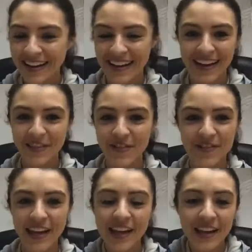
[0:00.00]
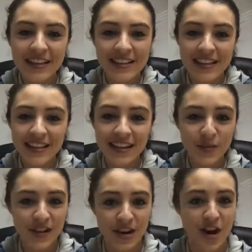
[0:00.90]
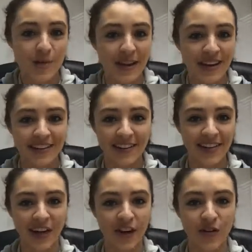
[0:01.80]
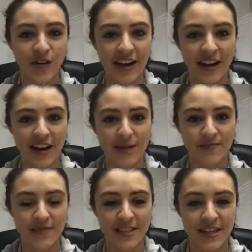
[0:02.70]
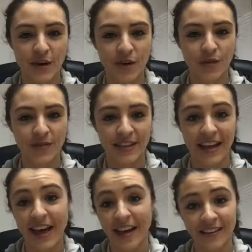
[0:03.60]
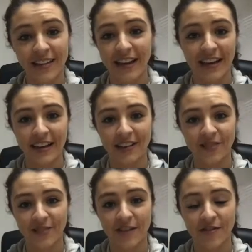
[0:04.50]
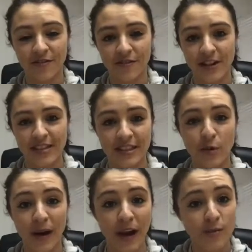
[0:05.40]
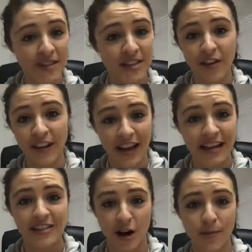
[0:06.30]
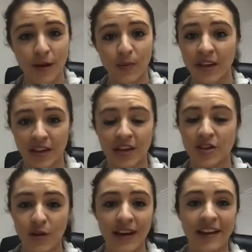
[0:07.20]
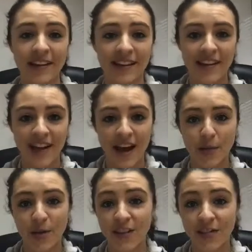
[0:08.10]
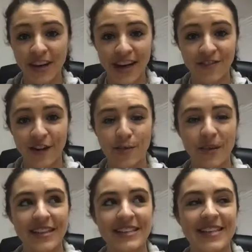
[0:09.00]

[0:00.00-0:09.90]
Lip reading: if it's anything with carbon, so yeah, like if there's still biomaterial that has carbon, we could do it. We've even had families,